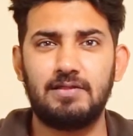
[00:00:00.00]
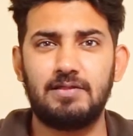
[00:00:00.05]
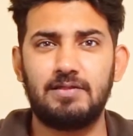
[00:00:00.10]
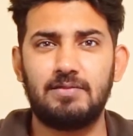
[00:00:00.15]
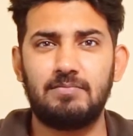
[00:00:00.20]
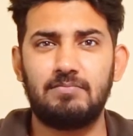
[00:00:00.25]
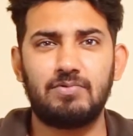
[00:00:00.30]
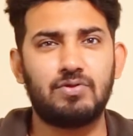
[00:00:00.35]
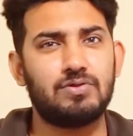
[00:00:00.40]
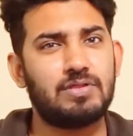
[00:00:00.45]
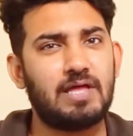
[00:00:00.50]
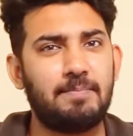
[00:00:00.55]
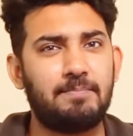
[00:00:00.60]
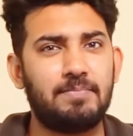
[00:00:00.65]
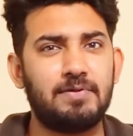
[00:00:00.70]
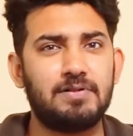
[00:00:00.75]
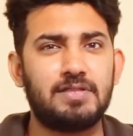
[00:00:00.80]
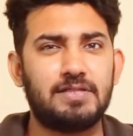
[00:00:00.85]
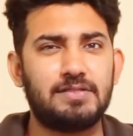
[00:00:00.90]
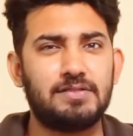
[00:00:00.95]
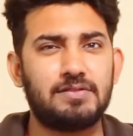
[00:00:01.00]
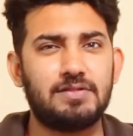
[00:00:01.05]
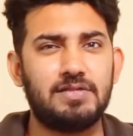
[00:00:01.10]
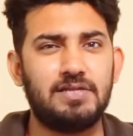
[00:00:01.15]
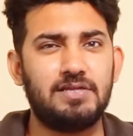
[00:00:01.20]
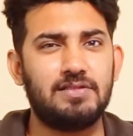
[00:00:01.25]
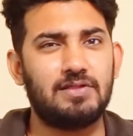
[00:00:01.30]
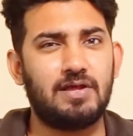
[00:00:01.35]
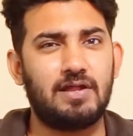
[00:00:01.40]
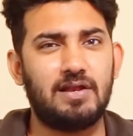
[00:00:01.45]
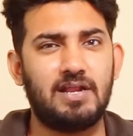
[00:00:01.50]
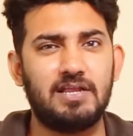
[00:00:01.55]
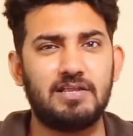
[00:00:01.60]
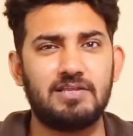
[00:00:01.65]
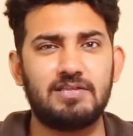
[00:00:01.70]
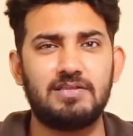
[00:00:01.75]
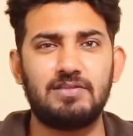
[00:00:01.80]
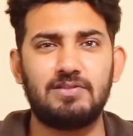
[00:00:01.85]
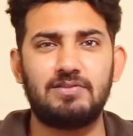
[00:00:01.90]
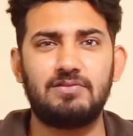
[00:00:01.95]
because apple's ssds are like
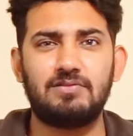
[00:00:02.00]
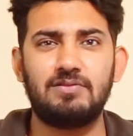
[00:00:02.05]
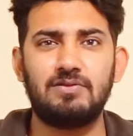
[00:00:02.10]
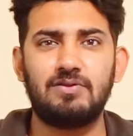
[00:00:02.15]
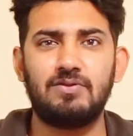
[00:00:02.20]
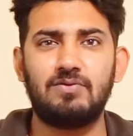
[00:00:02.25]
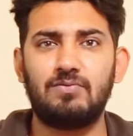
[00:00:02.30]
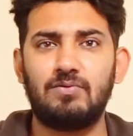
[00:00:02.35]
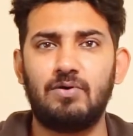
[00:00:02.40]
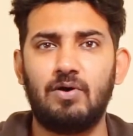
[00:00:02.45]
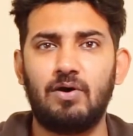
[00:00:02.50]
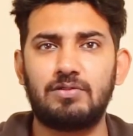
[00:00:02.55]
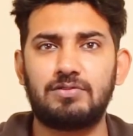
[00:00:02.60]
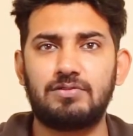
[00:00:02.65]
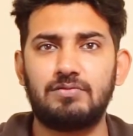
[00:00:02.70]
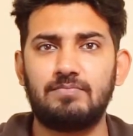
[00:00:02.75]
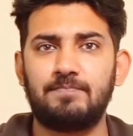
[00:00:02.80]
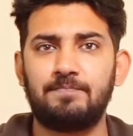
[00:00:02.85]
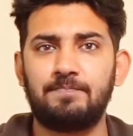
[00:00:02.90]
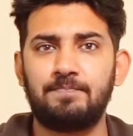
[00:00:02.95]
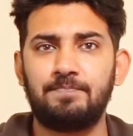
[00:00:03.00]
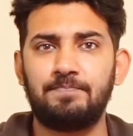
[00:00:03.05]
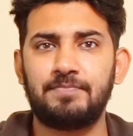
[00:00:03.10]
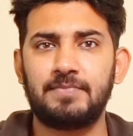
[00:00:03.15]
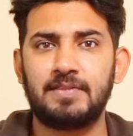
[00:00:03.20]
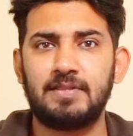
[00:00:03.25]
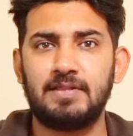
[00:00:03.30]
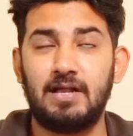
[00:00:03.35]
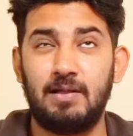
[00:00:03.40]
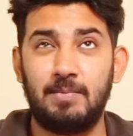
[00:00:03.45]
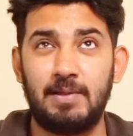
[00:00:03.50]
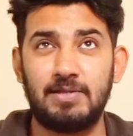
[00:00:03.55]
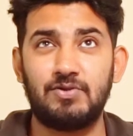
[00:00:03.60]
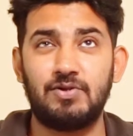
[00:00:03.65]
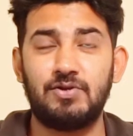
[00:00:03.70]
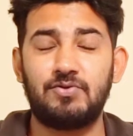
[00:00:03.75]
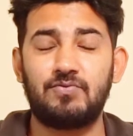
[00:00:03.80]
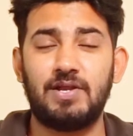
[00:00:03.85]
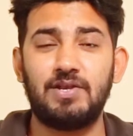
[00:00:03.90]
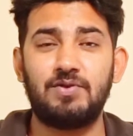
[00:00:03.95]
you know awesome I'm actually
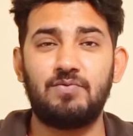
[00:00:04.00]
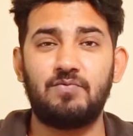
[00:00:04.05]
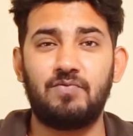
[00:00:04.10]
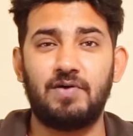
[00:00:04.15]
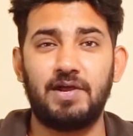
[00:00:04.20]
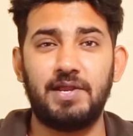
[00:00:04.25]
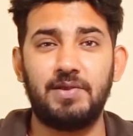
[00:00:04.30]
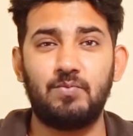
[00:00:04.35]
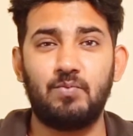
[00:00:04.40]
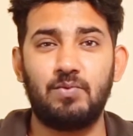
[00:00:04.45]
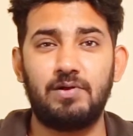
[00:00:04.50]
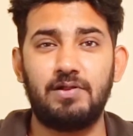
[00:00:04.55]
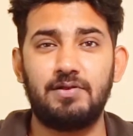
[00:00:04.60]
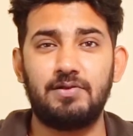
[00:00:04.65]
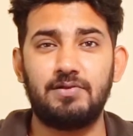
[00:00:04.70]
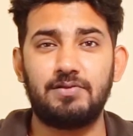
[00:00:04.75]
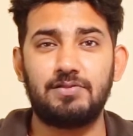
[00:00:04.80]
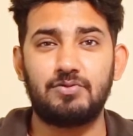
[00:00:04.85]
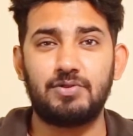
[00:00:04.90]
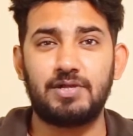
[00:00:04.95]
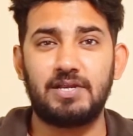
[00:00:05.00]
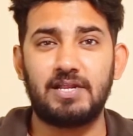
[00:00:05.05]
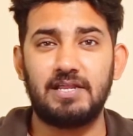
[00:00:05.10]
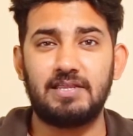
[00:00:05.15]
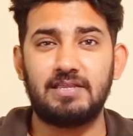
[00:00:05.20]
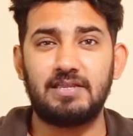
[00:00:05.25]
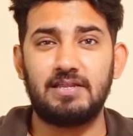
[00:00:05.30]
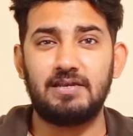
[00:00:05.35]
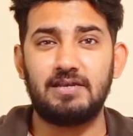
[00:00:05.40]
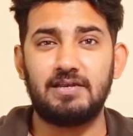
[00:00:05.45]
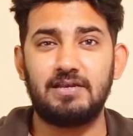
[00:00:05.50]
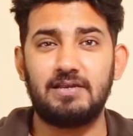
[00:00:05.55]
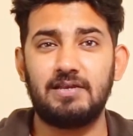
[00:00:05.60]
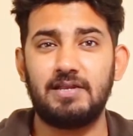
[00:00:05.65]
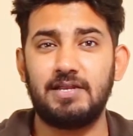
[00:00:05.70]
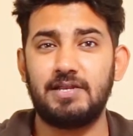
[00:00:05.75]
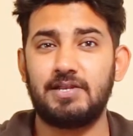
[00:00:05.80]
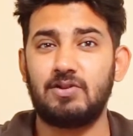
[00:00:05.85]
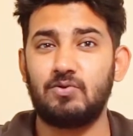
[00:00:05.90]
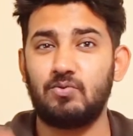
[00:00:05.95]
trying to find one so that I can
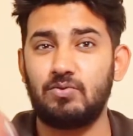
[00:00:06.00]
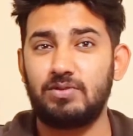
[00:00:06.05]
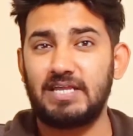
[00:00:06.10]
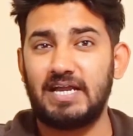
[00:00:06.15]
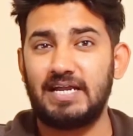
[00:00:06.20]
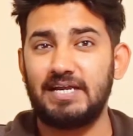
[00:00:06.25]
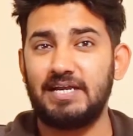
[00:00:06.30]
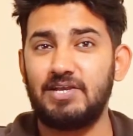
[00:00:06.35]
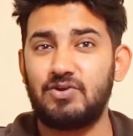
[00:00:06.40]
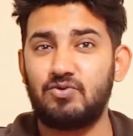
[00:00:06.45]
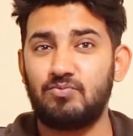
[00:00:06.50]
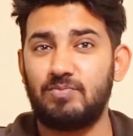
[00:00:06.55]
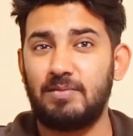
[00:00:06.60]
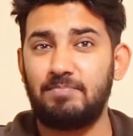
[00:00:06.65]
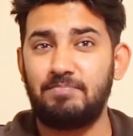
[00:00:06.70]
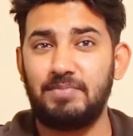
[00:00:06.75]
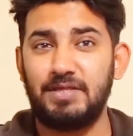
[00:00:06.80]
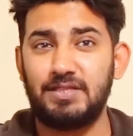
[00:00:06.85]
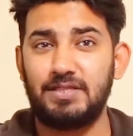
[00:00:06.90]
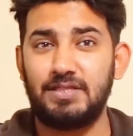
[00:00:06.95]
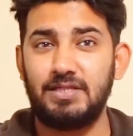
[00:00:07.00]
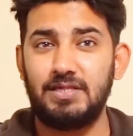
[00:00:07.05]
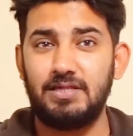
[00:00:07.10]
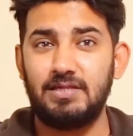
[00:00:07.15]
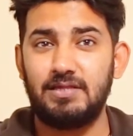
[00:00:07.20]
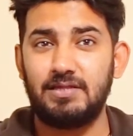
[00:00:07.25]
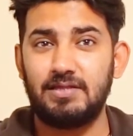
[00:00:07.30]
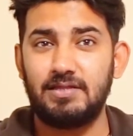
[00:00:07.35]
include that into my PC.